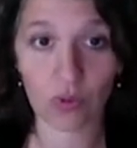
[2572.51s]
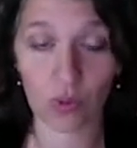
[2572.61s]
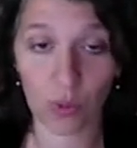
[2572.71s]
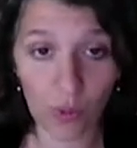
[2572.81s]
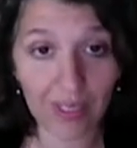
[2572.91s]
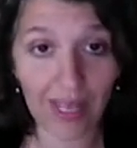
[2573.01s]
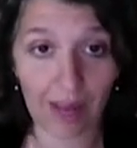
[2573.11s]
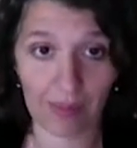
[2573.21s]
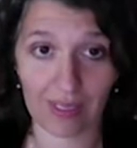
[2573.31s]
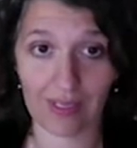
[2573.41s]
we will not
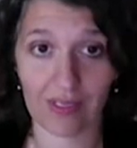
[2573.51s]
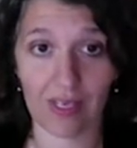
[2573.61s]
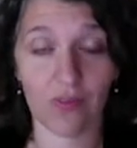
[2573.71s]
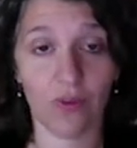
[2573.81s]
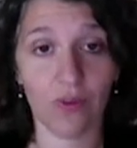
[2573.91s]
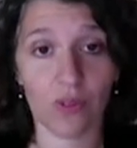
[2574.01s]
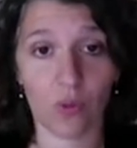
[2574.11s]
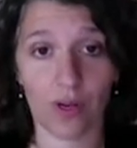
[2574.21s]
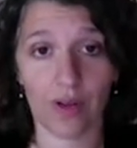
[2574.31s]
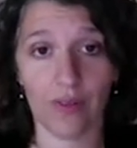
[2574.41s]
be successful in this
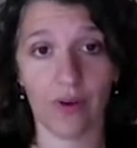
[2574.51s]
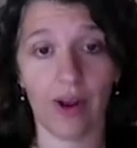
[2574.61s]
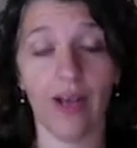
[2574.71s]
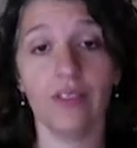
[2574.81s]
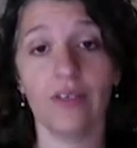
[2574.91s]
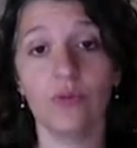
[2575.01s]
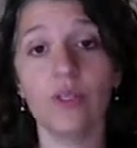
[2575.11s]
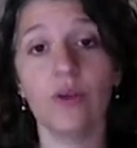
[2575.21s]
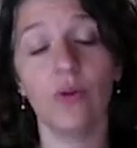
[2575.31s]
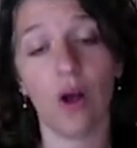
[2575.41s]
work on the ground if we don't